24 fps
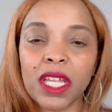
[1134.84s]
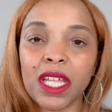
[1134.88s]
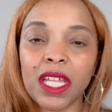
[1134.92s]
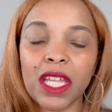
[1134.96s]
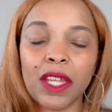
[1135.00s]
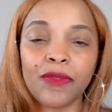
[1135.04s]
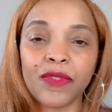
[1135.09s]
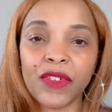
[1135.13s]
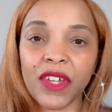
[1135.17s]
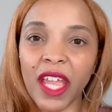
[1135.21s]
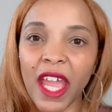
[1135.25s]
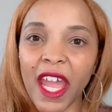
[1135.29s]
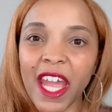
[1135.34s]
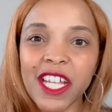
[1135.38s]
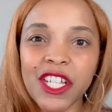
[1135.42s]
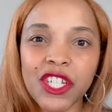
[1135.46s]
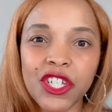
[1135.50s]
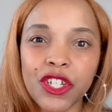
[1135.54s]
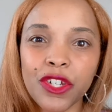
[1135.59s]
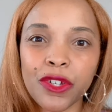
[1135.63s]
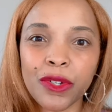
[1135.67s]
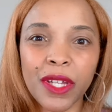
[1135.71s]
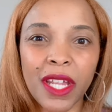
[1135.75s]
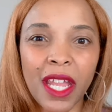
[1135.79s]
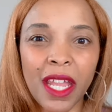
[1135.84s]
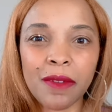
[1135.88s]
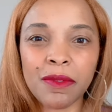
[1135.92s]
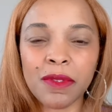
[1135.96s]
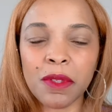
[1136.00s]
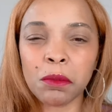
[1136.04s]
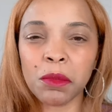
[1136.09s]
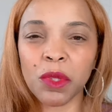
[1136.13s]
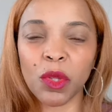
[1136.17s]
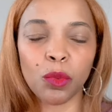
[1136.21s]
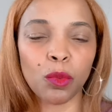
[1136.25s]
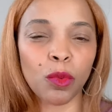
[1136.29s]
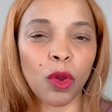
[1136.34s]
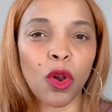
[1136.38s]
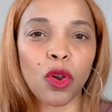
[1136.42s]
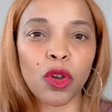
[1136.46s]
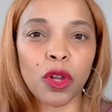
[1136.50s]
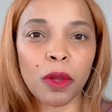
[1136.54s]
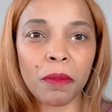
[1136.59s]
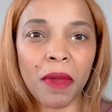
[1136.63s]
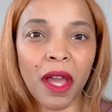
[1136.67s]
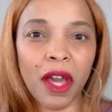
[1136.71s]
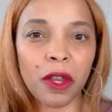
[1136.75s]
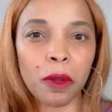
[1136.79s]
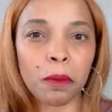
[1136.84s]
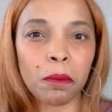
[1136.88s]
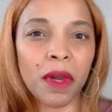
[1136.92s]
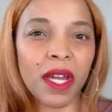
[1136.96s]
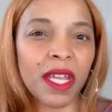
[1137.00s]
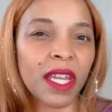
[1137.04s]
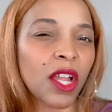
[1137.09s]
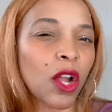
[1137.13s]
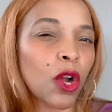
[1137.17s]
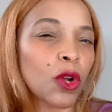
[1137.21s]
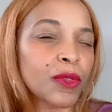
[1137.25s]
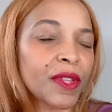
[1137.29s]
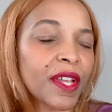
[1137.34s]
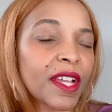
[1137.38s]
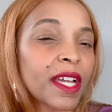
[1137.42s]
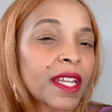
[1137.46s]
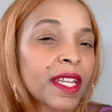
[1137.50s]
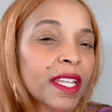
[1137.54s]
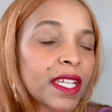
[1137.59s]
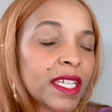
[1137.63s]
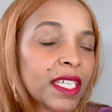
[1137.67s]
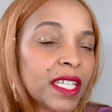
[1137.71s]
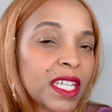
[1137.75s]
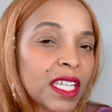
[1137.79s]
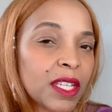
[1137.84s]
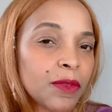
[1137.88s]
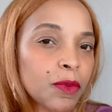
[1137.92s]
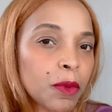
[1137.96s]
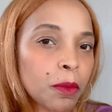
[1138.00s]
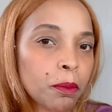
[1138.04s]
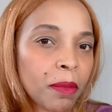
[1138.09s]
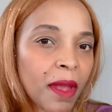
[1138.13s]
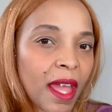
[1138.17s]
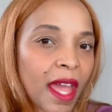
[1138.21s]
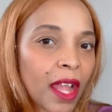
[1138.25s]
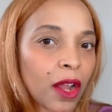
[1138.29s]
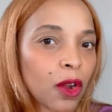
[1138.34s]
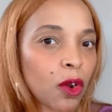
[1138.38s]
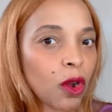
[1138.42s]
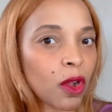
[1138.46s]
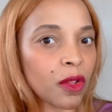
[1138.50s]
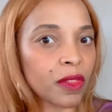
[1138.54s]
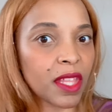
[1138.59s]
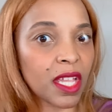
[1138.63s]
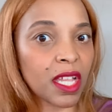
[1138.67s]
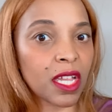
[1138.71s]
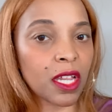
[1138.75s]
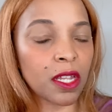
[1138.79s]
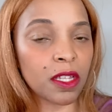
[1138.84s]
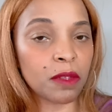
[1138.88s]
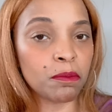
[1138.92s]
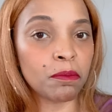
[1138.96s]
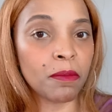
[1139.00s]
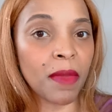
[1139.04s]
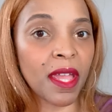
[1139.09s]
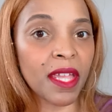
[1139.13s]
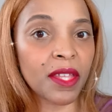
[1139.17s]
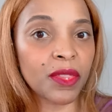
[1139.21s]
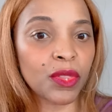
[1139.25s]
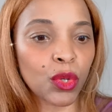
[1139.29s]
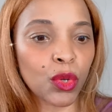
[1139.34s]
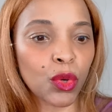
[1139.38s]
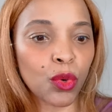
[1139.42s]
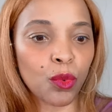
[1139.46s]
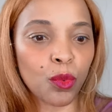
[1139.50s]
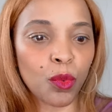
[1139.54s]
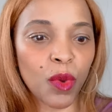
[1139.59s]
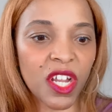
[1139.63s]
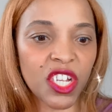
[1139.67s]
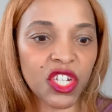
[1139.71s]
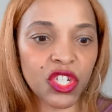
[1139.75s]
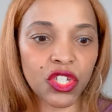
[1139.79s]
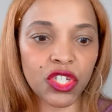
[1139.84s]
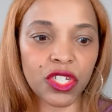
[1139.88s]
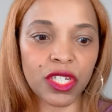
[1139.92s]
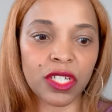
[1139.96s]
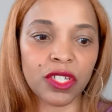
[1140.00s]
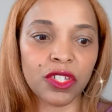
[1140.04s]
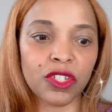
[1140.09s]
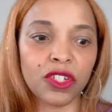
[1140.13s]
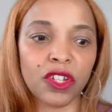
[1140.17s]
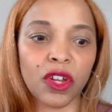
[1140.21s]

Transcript: if a cashier gave them the wrong amount of money, are they going to give it back? Or are they going to make the correction?